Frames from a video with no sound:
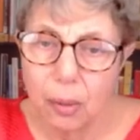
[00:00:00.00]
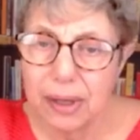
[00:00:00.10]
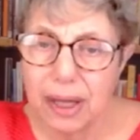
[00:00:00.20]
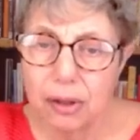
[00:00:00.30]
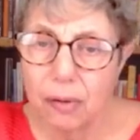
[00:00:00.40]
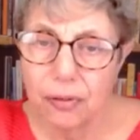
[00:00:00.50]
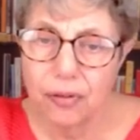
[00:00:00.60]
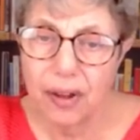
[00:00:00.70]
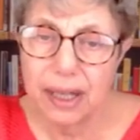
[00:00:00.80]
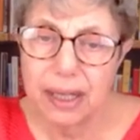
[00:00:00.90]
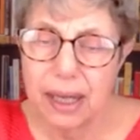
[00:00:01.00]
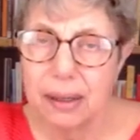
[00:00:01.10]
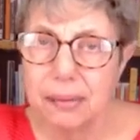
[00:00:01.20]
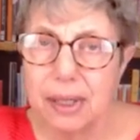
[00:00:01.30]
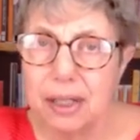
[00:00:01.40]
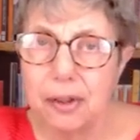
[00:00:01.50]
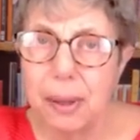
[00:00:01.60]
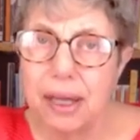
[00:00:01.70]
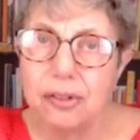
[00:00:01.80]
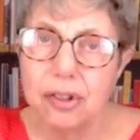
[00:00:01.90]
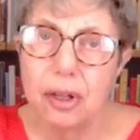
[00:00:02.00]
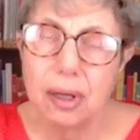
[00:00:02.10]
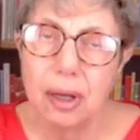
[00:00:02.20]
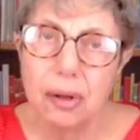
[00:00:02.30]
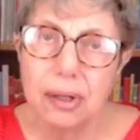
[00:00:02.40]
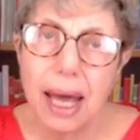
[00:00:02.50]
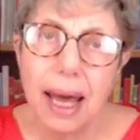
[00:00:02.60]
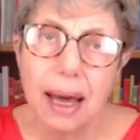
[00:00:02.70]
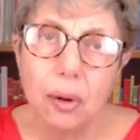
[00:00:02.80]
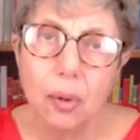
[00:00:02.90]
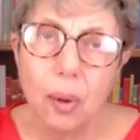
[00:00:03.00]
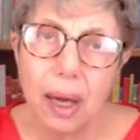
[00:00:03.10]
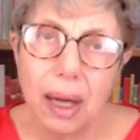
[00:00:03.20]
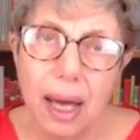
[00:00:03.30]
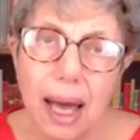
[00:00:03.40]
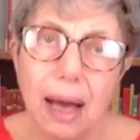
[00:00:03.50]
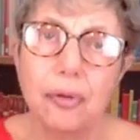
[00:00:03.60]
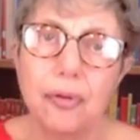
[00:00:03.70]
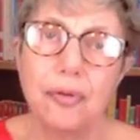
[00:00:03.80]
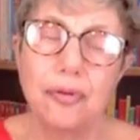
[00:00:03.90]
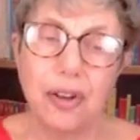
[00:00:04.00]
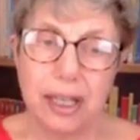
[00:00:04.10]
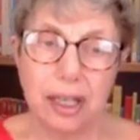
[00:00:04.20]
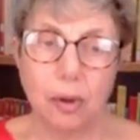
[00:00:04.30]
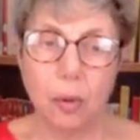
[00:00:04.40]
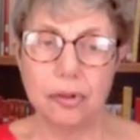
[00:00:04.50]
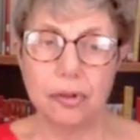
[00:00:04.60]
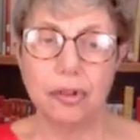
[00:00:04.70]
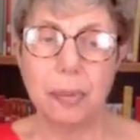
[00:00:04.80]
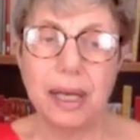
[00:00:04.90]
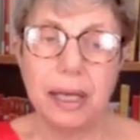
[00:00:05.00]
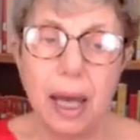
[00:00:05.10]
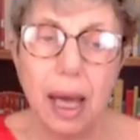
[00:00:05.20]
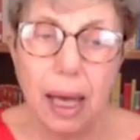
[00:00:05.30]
Well, they're not fake. I mean, it depends on how fake you want to be.